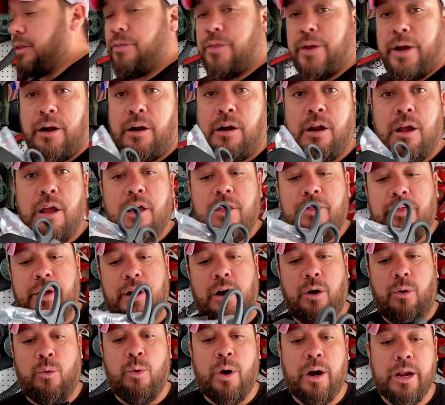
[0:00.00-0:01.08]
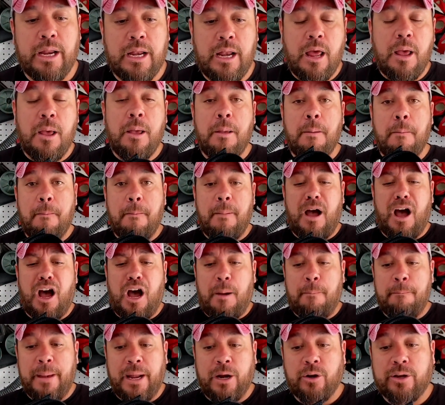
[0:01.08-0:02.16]
there that are running
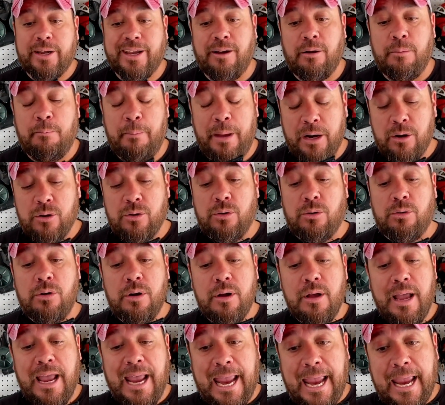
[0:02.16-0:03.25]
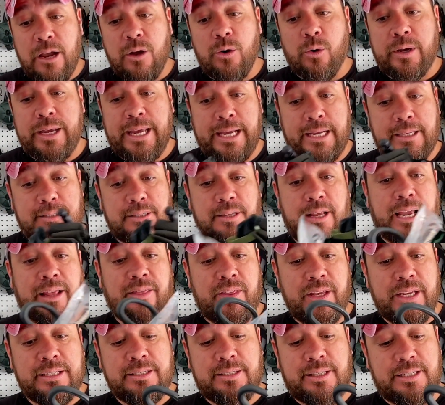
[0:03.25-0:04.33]
medical ankle kits like
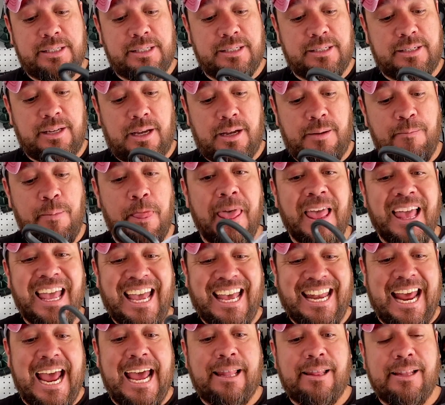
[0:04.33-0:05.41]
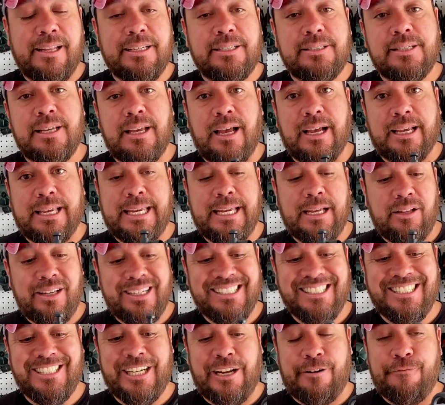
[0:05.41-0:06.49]
this is an Atlas Achilles
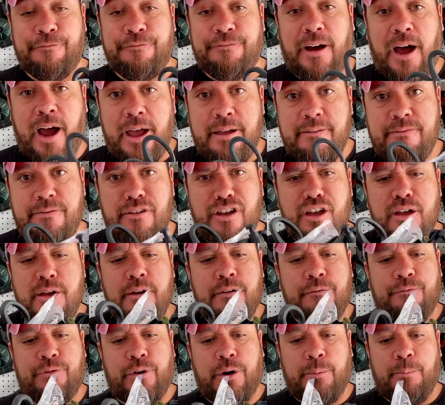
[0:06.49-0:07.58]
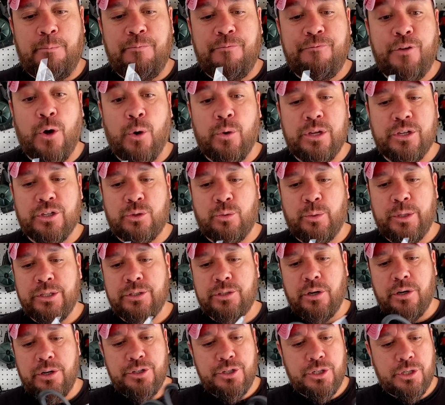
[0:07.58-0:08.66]
Gen 5 from Focus
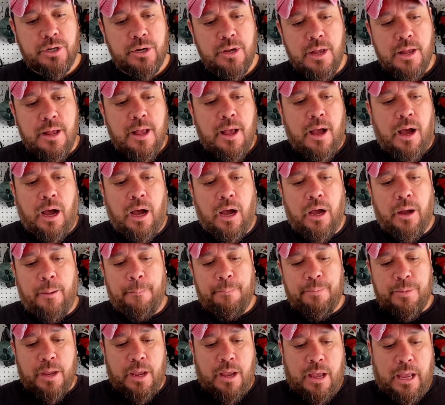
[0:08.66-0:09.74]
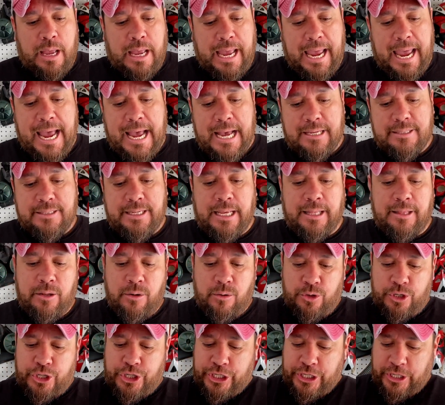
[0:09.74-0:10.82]
Research. It has a little
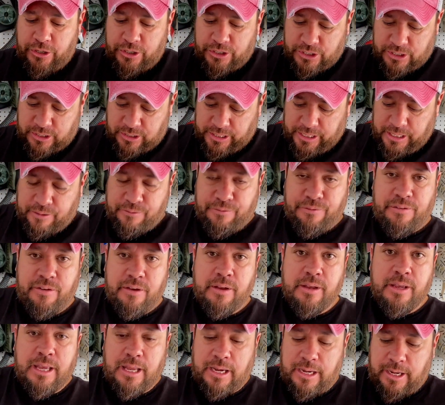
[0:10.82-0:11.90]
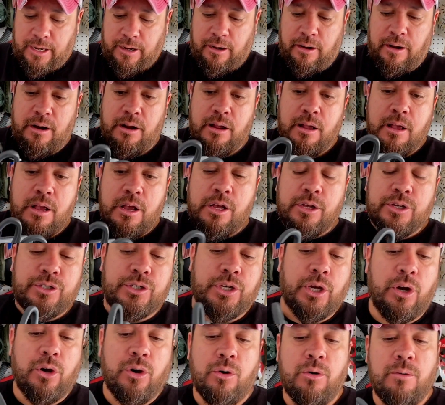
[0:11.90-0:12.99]
shear sleeve in here.
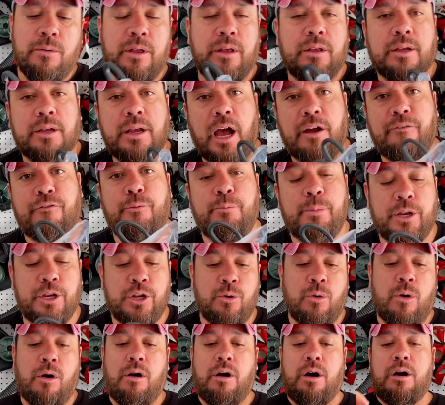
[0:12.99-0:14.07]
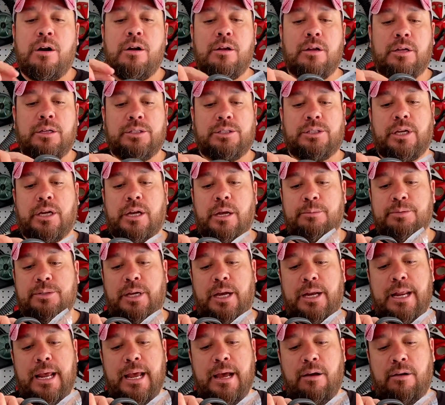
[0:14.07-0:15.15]
So God forbid you are stuck upside
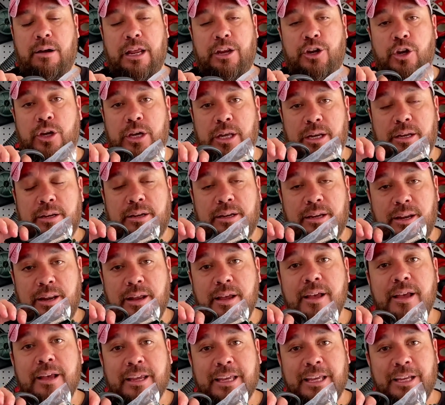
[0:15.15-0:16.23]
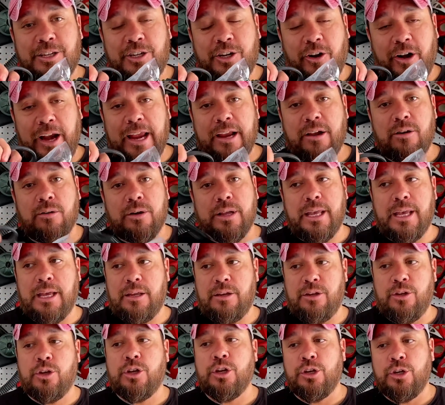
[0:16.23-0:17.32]
down and you can get to your ankle kit,
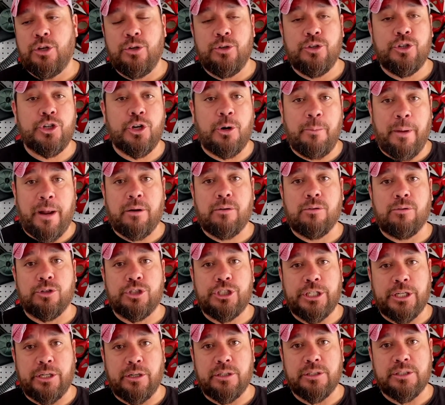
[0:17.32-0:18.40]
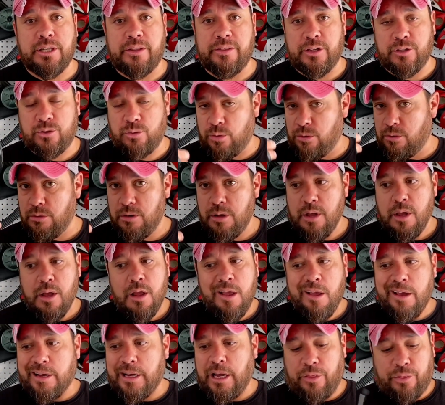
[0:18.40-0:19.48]
you can use your medical shears and this will
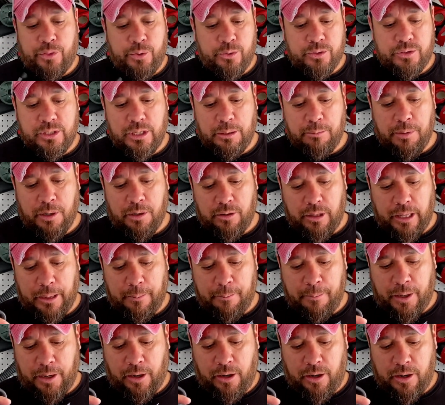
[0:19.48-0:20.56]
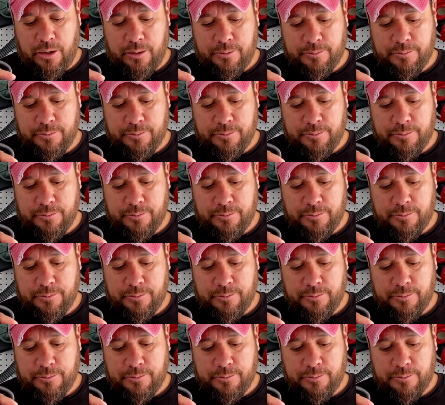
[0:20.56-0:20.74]
cut through a seatbelt like butter.